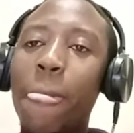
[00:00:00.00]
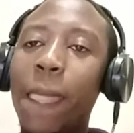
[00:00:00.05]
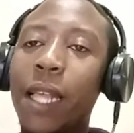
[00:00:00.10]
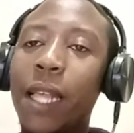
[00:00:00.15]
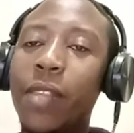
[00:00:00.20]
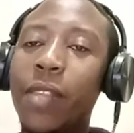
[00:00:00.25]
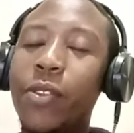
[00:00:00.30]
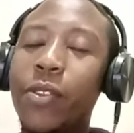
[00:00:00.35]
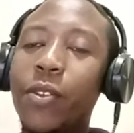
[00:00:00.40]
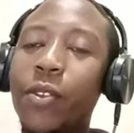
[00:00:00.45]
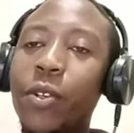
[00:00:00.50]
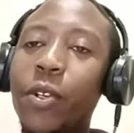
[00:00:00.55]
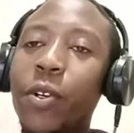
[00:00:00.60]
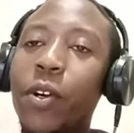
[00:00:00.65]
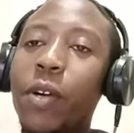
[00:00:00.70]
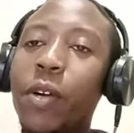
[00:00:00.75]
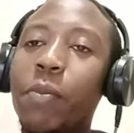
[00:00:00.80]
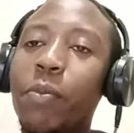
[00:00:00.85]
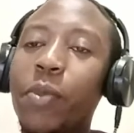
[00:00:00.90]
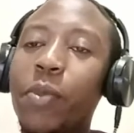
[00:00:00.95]
And so
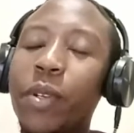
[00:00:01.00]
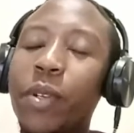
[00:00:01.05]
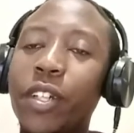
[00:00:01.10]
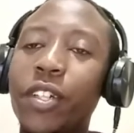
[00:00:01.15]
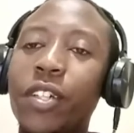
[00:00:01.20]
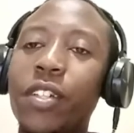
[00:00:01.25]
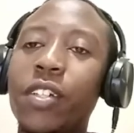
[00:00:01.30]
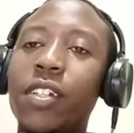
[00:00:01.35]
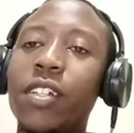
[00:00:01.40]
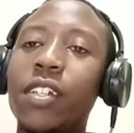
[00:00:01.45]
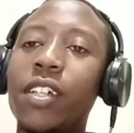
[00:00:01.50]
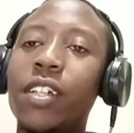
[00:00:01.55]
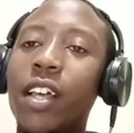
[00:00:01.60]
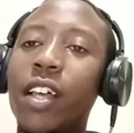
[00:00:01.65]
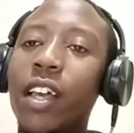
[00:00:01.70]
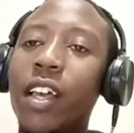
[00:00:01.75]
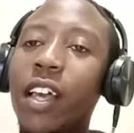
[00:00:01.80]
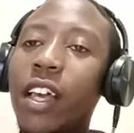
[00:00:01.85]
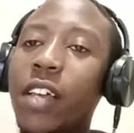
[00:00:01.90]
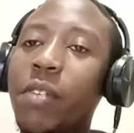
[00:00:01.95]
Noah preached
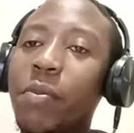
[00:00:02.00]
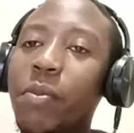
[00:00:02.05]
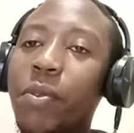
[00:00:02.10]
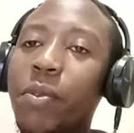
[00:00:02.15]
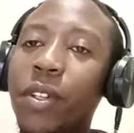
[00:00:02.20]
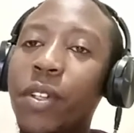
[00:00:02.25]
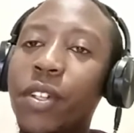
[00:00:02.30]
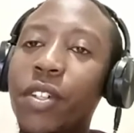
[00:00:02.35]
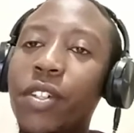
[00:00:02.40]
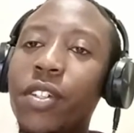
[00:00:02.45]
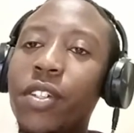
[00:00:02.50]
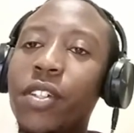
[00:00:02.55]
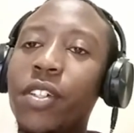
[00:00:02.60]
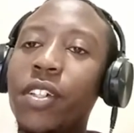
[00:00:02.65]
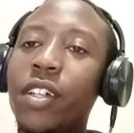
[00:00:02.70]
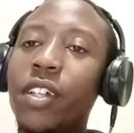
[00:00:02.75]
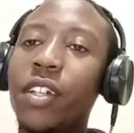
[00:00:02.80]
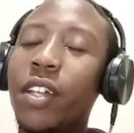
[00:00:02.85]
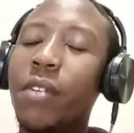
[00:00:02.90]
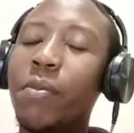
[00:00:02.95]
and preached
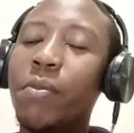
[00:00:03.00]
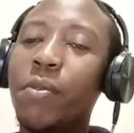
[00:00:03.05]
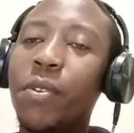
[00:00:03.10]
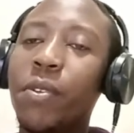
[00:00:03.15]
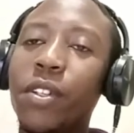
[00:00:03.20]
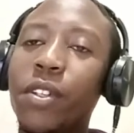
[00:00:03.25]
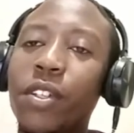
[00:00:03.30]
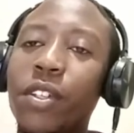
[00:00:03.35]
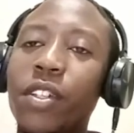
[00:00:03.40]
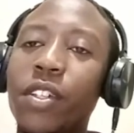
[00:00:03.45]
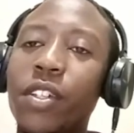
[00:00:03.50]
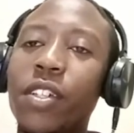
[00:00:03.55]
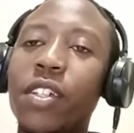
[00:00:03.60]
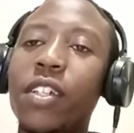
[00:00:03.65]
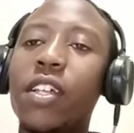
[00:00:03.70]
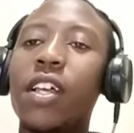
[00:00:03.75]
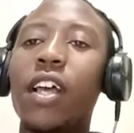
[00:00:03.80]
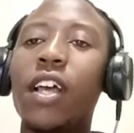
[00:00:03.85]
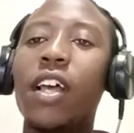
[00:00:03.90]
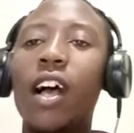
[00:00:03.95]
and preached
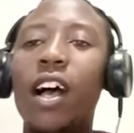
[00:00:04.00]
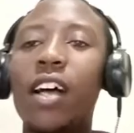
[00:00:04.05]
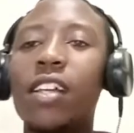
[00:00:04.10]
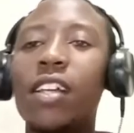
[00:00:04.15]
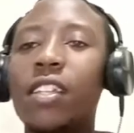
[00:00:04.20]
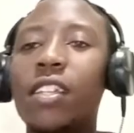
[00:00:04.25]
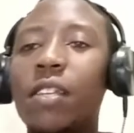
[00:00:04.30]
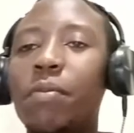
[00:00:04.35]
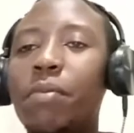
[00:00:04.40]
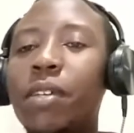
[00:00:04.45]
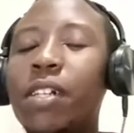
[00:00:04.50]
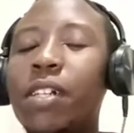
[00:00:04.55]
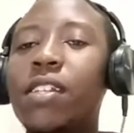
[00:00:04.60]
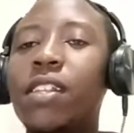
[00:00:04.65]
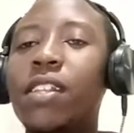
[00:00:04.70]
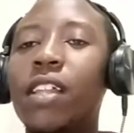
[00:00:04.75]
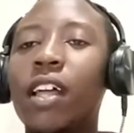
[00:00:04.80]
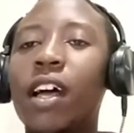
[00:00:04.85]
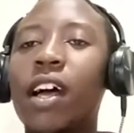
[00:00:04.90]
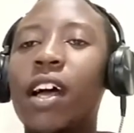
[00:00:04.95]
as he
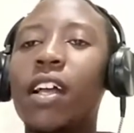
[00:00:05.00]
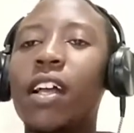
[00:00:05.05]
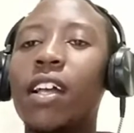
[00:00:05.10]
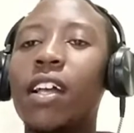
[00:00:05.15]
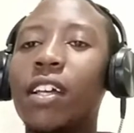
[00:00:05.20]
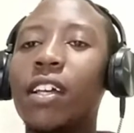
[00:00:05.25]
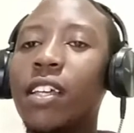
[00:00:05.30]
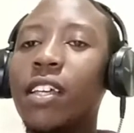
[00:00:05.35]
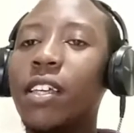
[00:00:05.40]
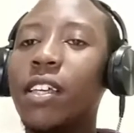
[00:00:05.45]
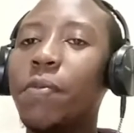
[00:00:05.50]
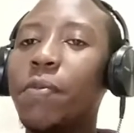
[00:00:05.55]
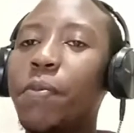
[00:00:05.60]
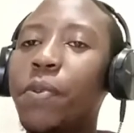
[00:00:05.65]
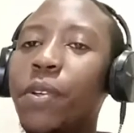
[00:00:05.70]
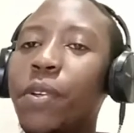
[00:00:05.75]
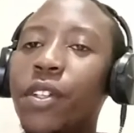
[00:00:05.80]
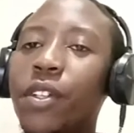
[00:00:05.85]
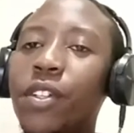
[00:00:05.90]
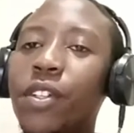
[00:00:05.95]
built the ark. He
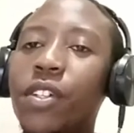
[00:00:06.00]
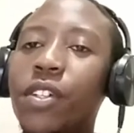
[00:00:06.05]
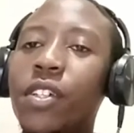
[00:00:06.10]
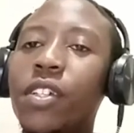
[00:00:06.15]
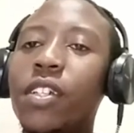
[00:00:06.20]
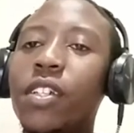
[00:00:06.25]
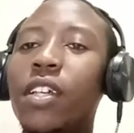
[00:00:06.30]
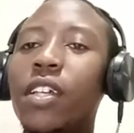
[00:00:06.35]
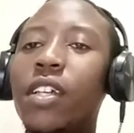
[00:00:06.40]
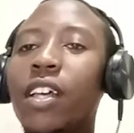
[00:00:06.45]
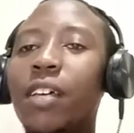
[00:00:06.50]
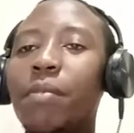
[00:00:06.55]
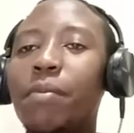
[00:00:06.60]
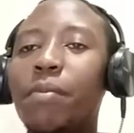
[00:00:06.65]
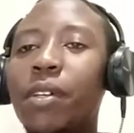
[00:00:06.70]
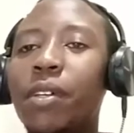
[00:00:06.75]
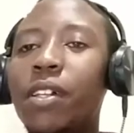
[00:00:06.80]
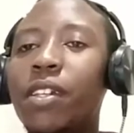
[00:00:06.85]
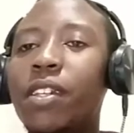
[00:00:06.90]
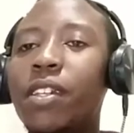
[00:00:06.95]
preached,
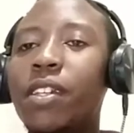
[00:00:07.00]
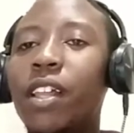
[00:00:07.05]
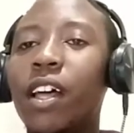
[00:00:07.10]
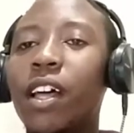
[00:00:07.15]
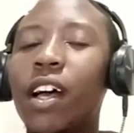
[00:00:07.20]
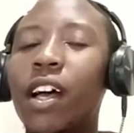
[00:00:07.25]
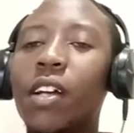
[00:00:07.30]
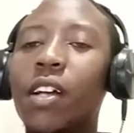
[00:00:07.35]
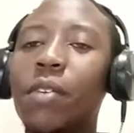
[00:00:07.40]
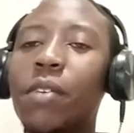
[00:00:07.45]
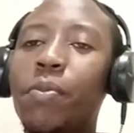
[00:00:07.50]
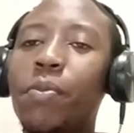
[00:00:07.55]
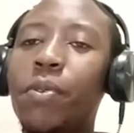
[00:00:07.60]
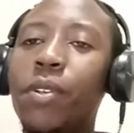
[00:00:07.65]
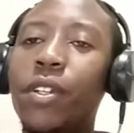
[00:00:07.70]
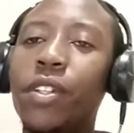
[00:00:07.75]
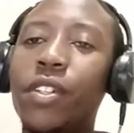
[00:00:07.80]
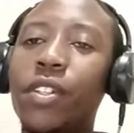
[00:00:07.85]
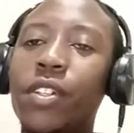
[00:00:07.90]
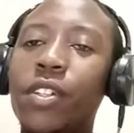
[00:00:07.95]
built the ark,
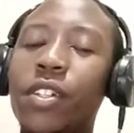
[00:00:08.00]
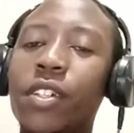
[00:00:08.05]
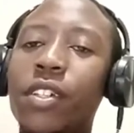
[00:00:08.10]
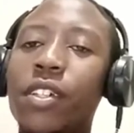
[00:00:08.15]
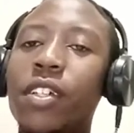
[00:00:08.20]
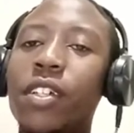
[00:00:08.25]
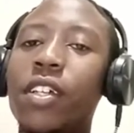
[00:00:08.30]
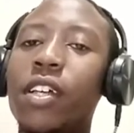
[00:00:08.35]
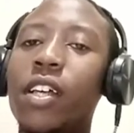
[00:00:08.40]
preached.